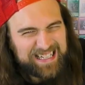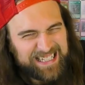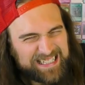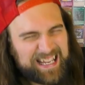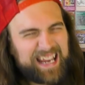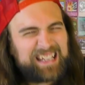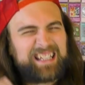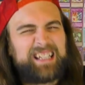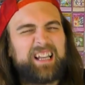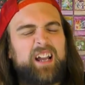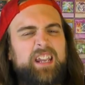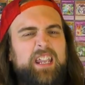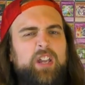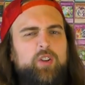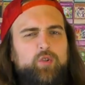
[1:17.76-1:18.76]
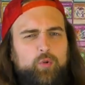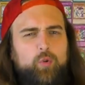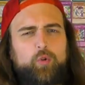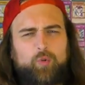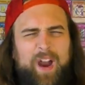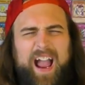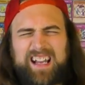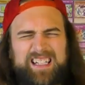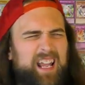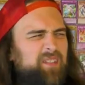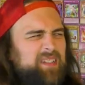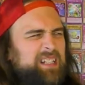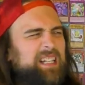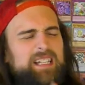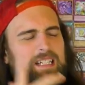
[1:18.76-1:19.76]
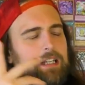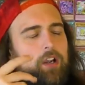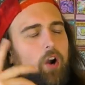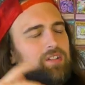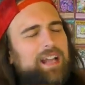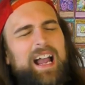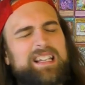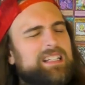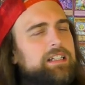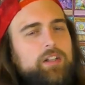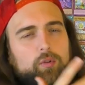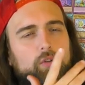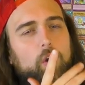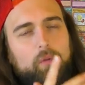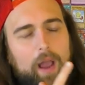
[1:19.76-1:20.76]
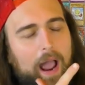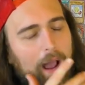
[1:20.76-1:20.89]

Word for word: insanely lucky and drew grass out of 60 cards. I still don't know